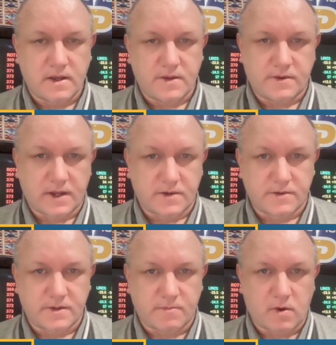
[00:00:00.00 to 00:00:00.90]
You can
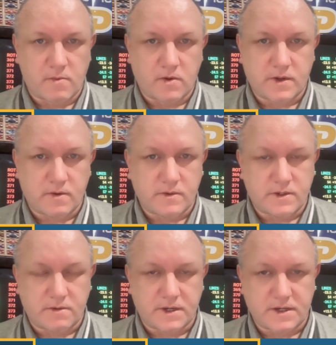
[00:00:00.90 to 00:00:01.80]
use the promo code
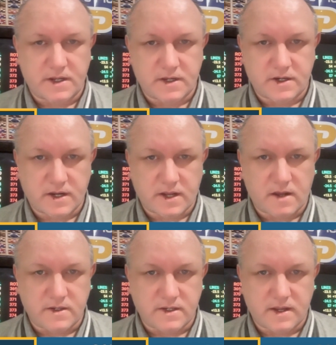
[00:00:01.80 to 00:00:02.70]
TonyT at
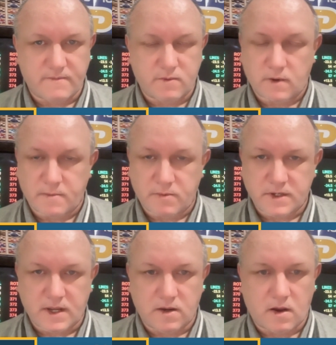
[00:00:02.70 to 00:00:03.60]
checkout to save 20%